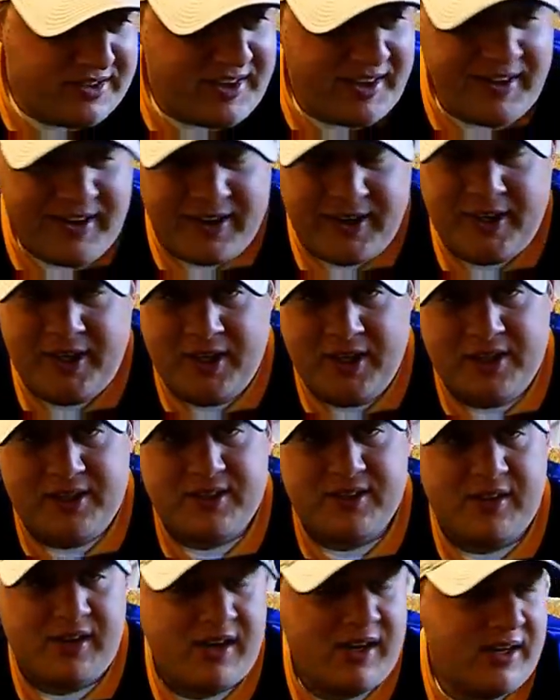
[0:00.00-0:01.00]
tight end in
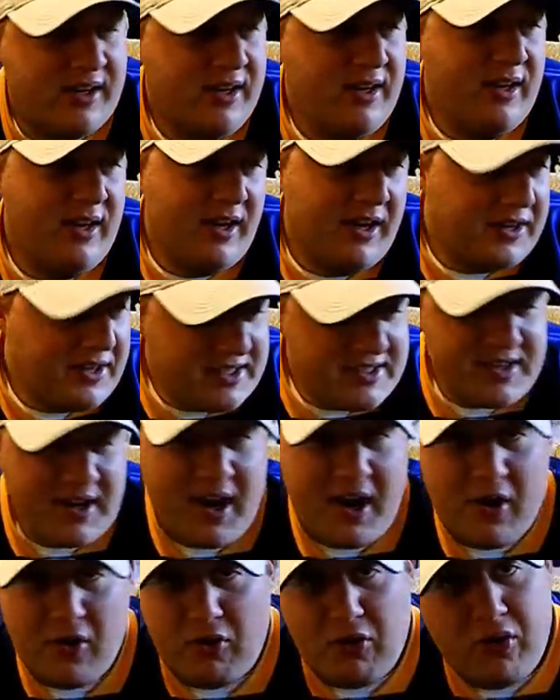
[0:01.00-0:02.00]
this league, and that's
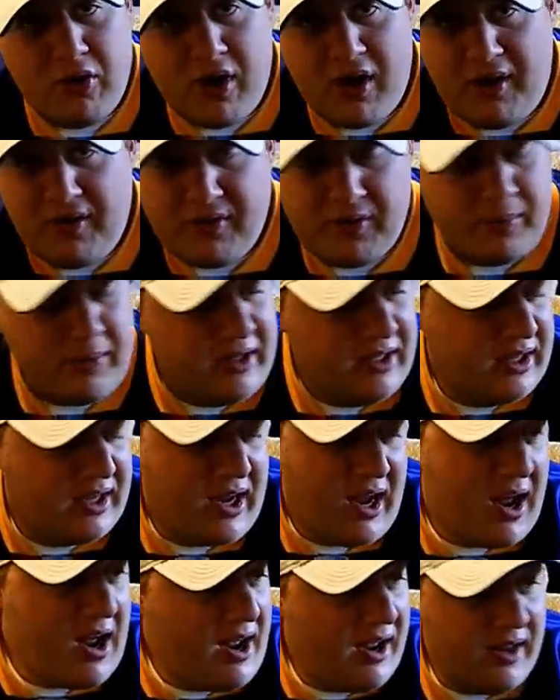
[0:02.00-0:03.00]
Kyle Rudolph. The
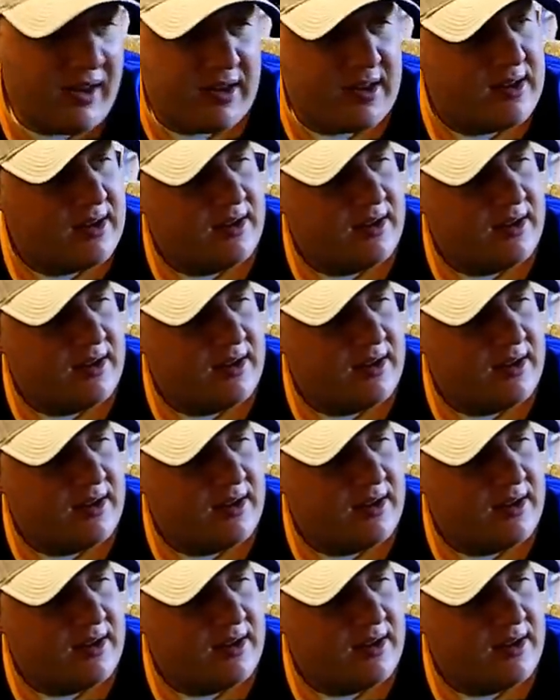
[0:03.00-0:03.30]
guy,